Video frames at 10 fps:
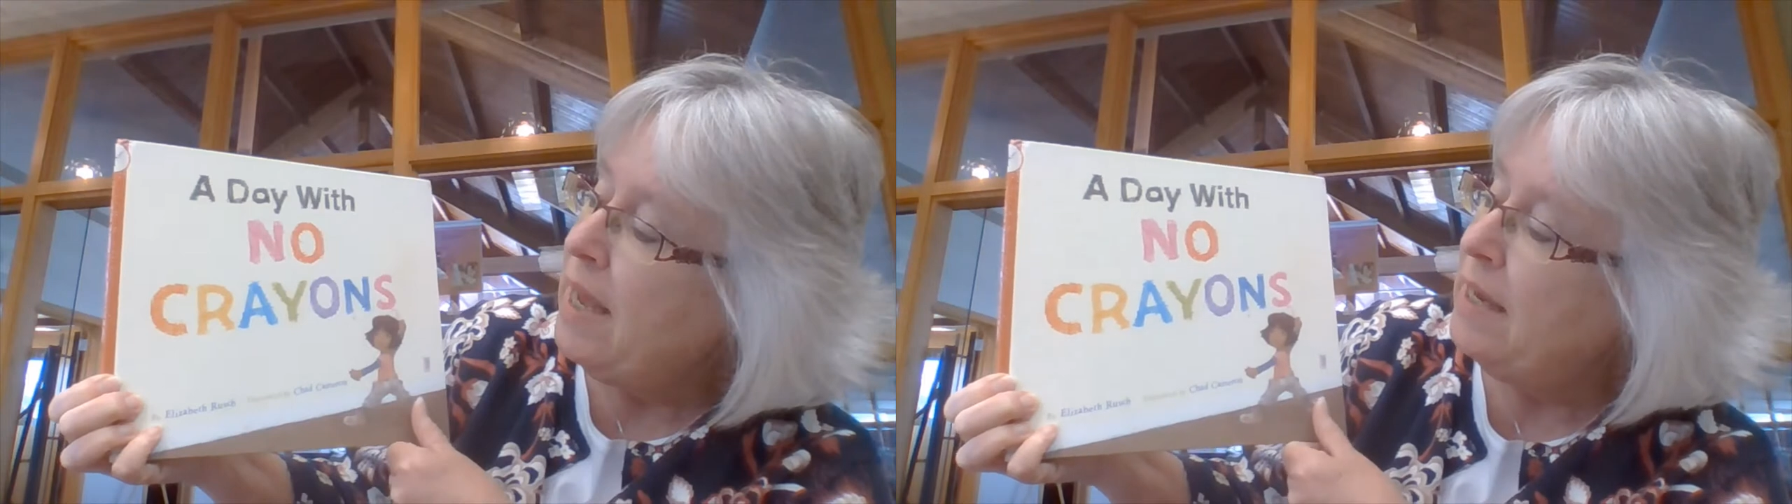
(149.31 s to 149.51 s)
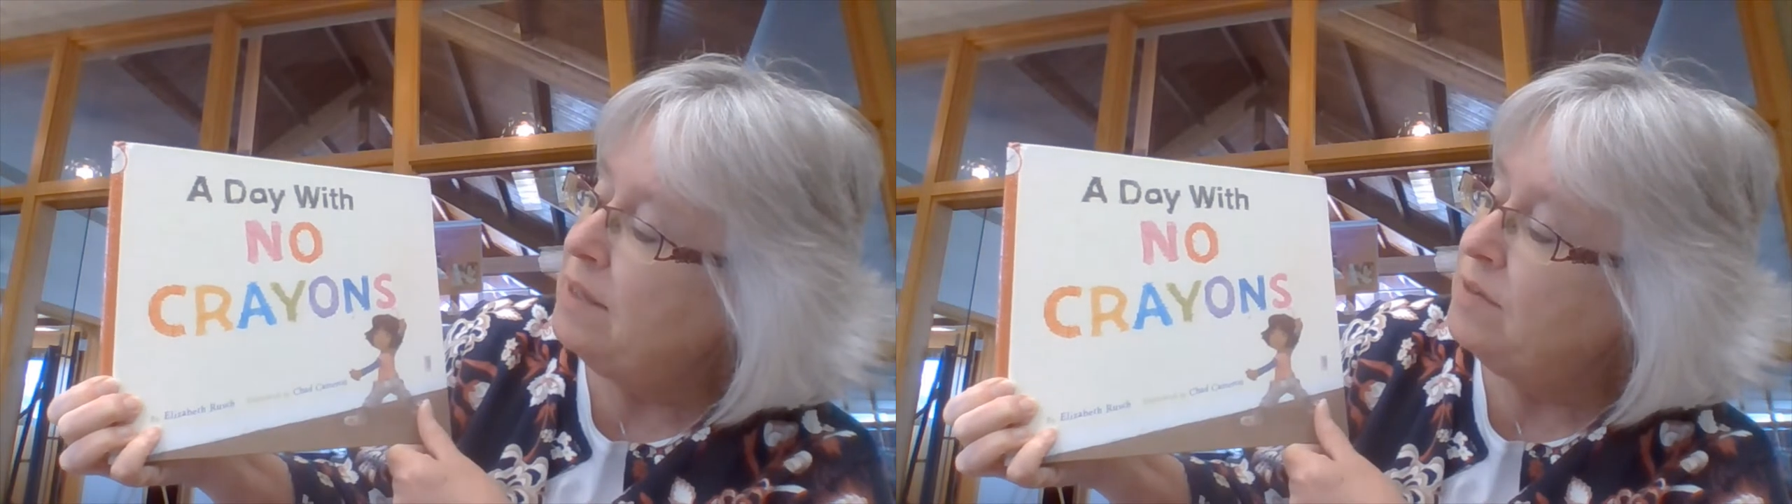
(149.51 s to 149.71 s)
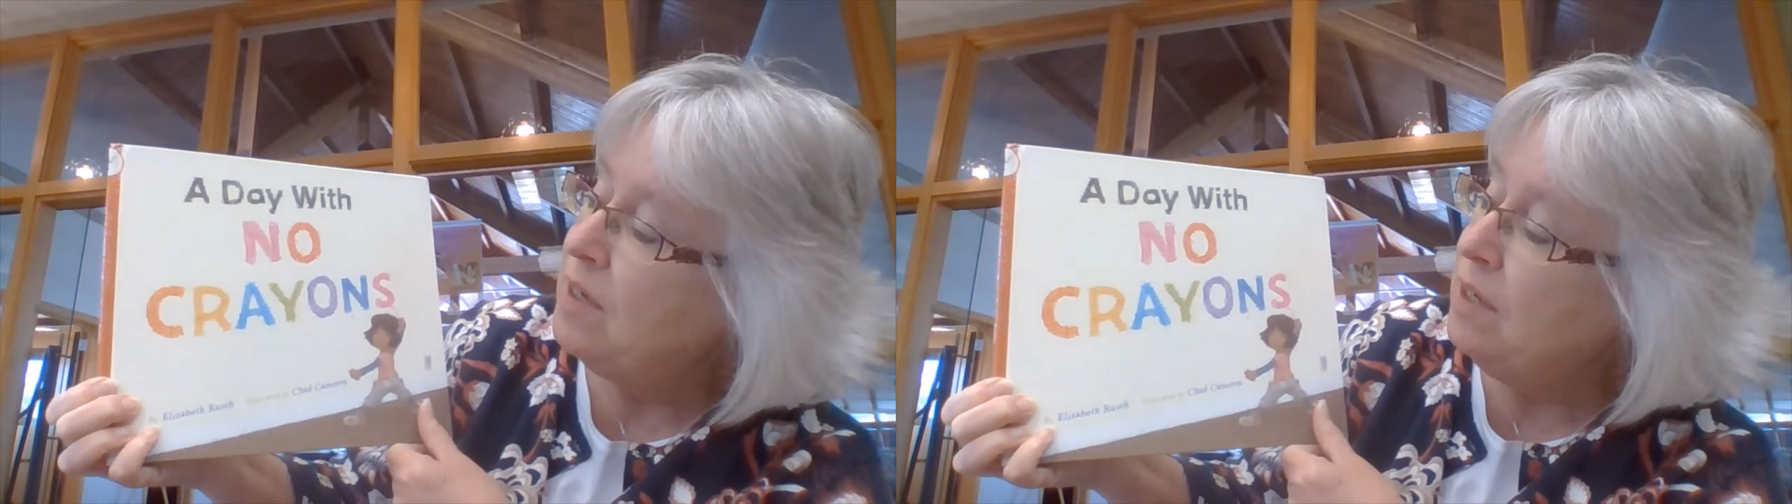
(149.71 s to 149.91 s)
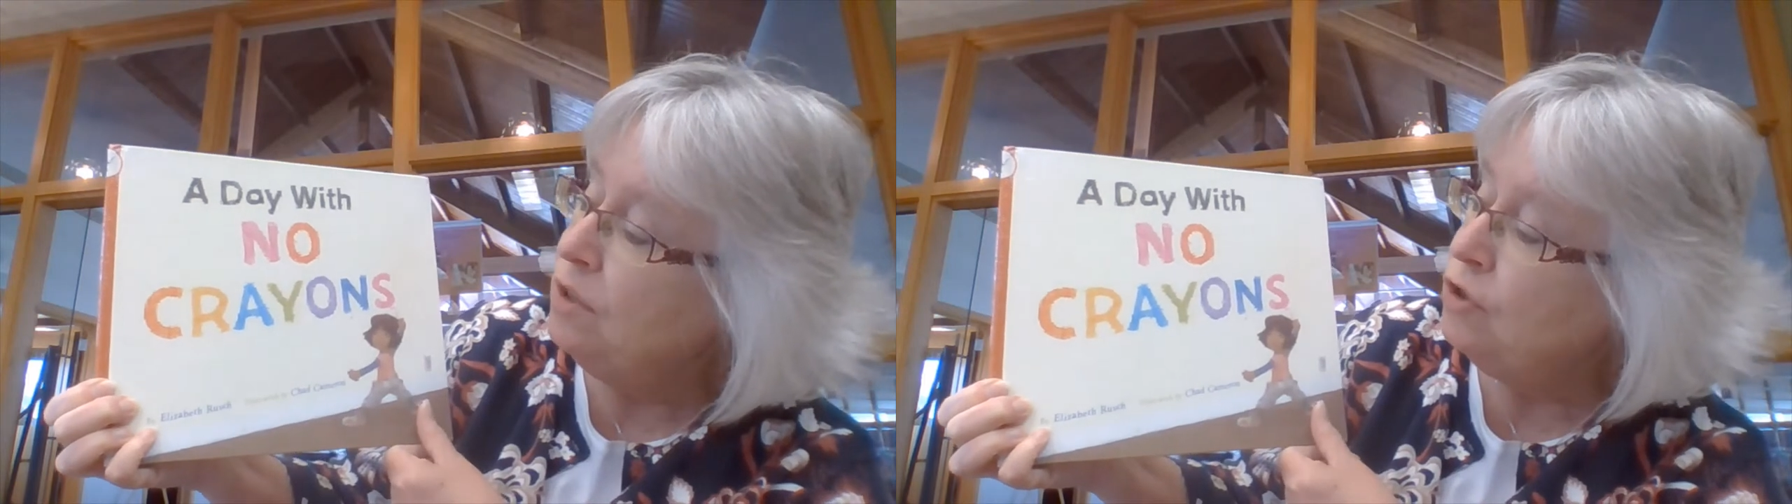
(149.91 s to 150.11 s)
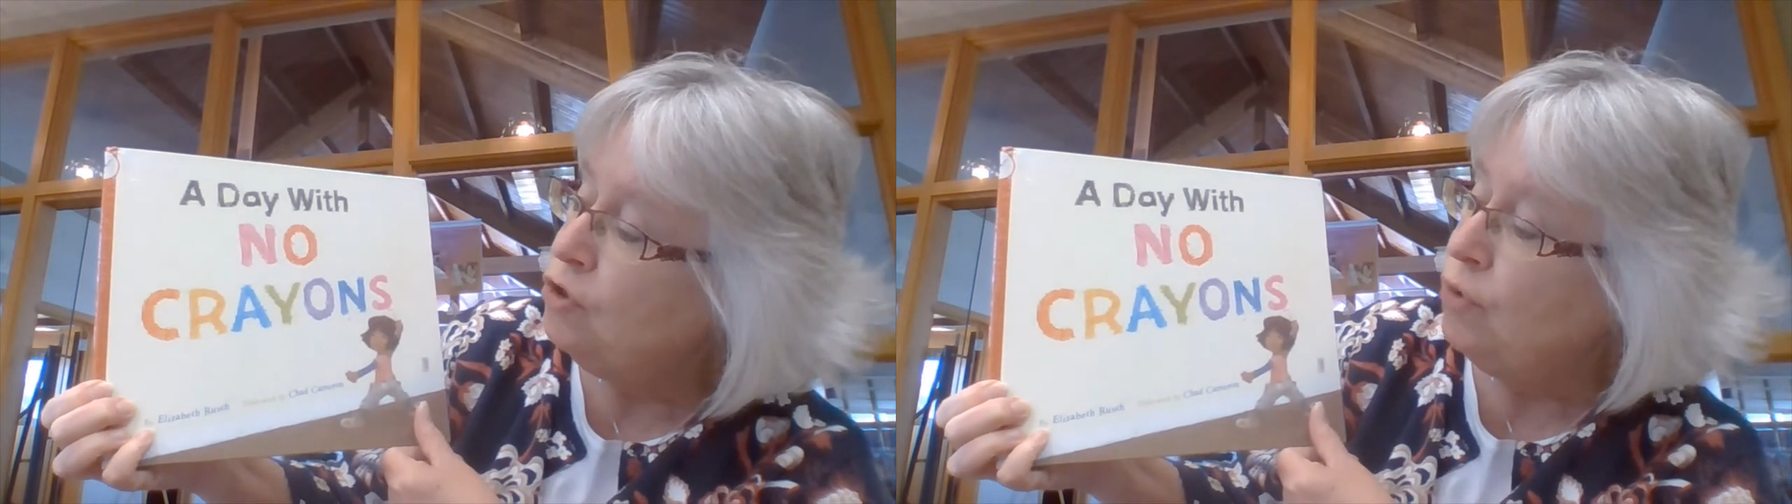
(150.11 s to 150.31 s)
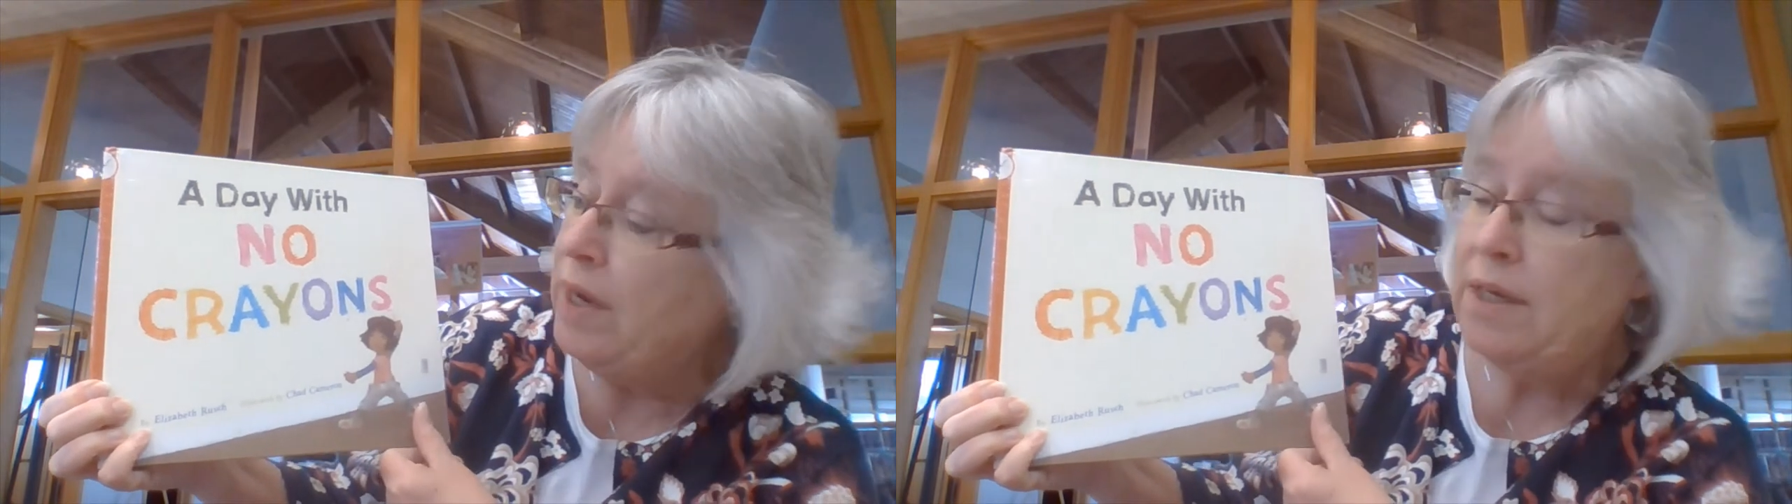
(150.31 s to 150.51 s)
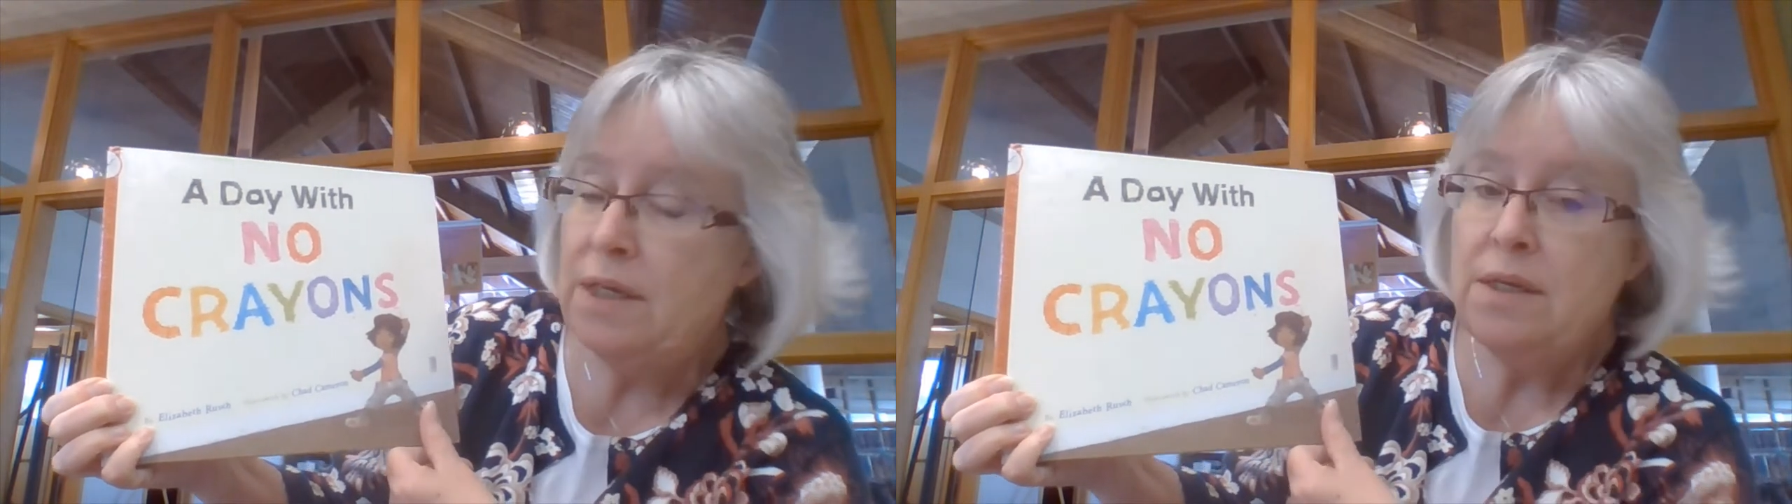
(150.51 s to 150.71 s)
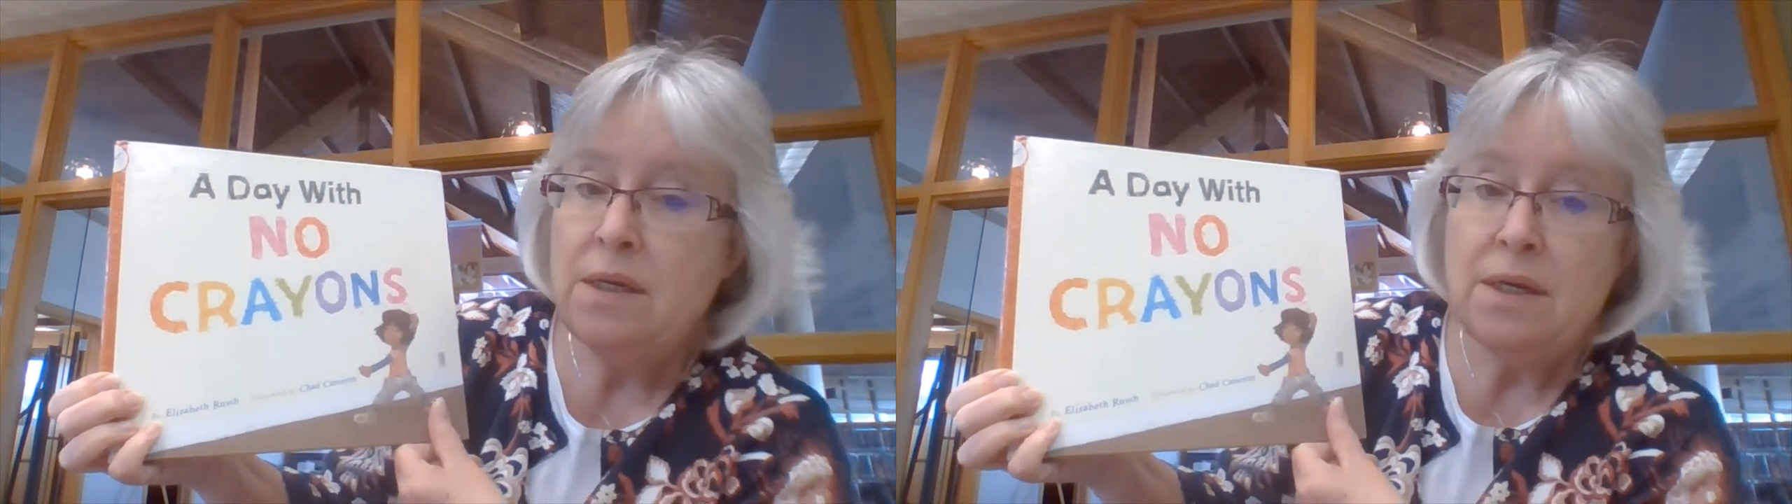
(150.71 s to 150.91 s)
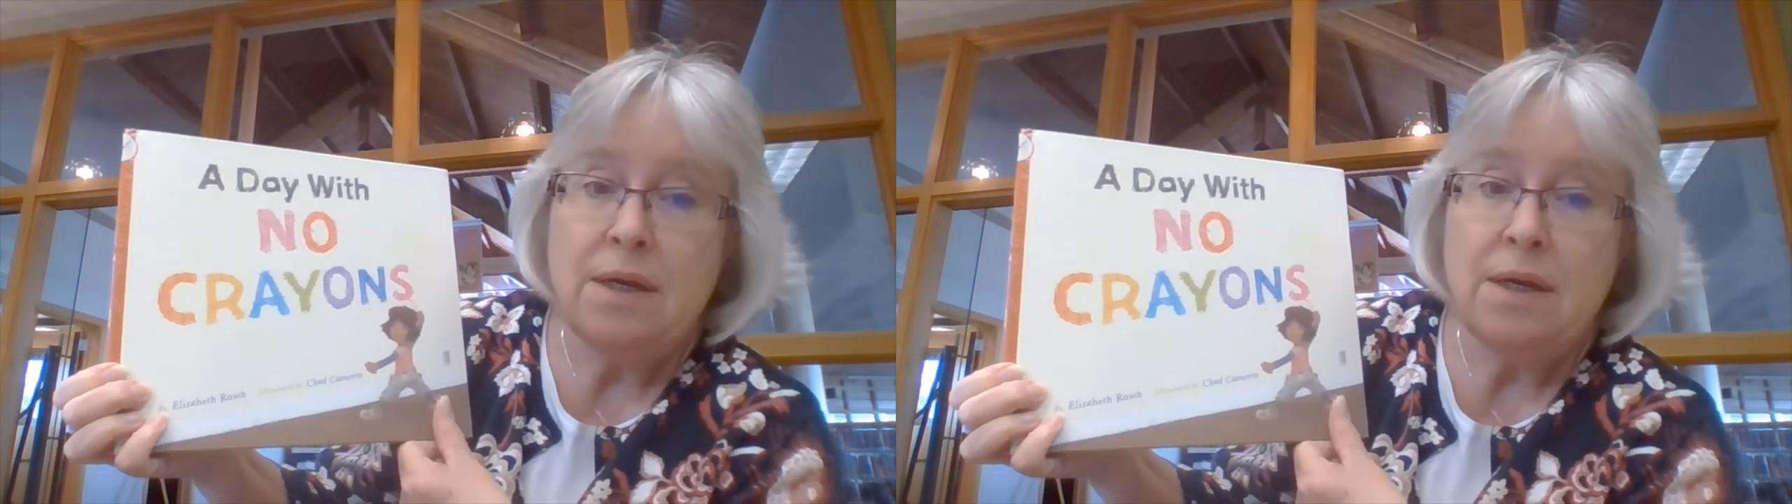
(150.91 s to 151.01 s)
and it's illustrated,